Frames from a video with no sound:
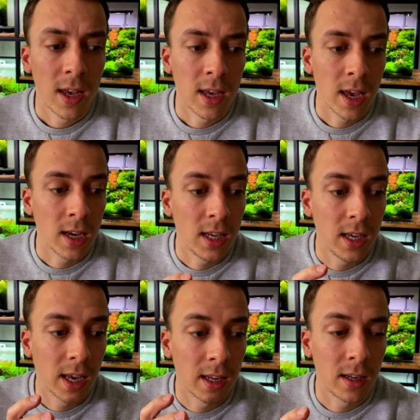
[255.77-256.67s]
And he
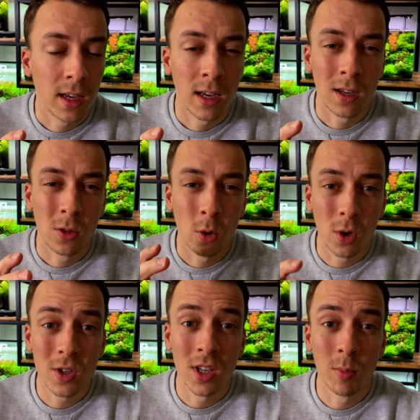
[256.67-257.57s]
had a
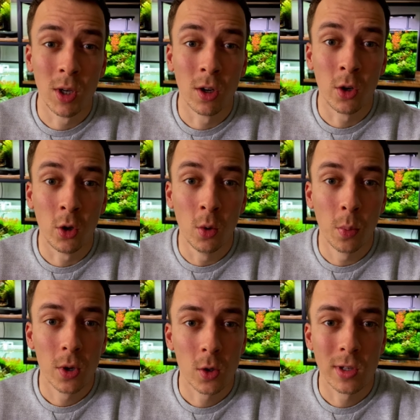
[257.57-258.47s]
30 centimeter
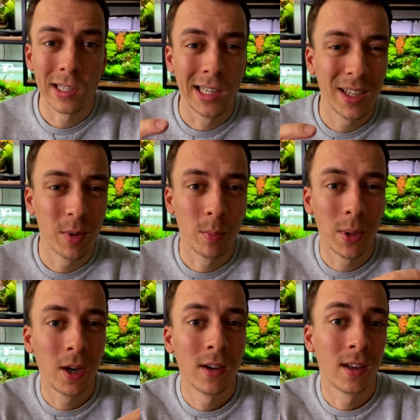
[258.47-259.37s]
cube, so it's a little bit
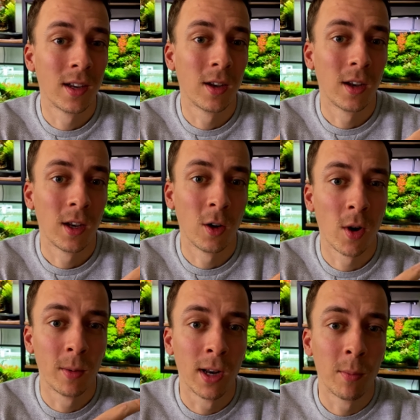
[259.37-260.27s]
bigger than the
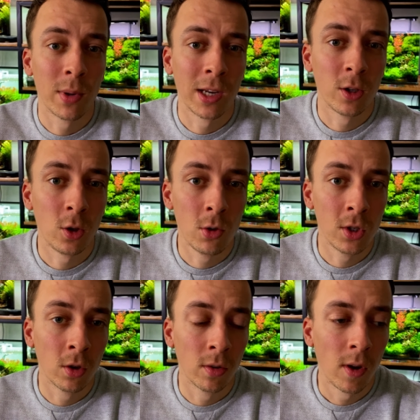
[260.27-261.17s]
aquarium that I'm planning to use
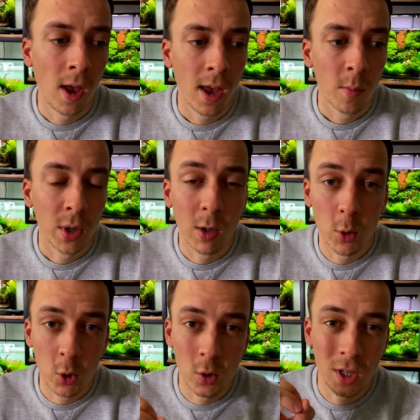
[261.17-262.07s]
it on. But he
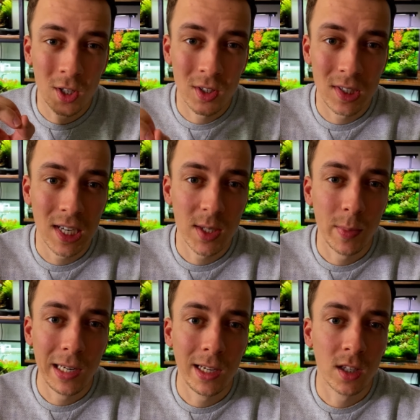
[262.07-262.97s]
was using 6
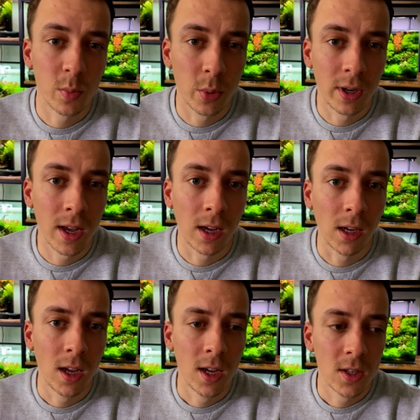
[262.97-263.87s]
milliliters per day.
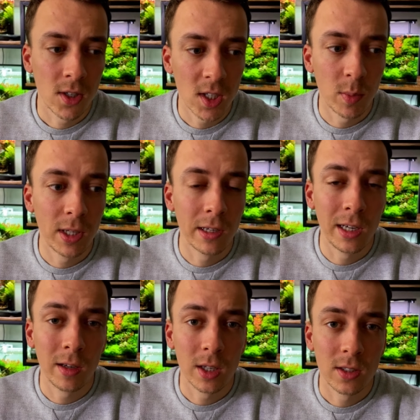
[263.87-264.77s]
6
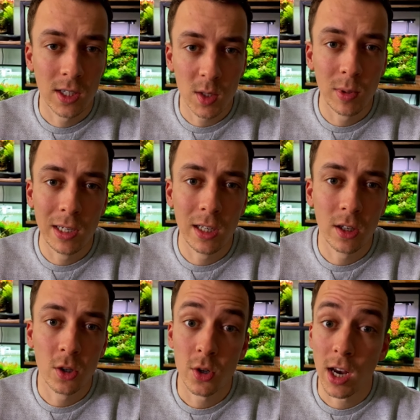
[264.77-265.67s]

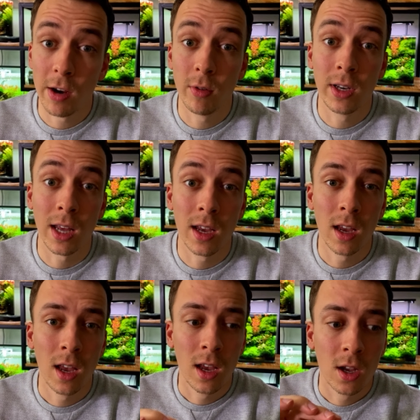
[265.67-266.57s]
milliliters every day
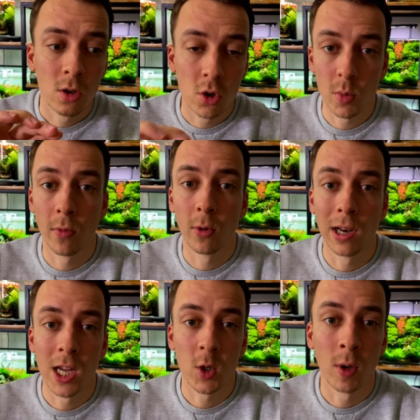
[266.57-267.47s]
just before the
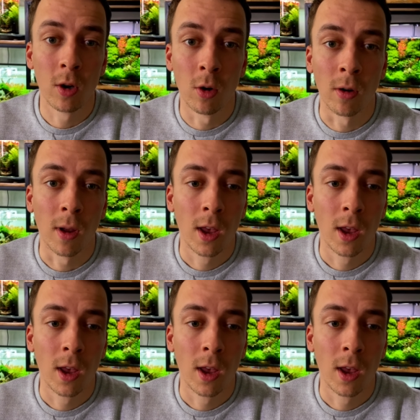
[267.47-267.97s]
lights went on.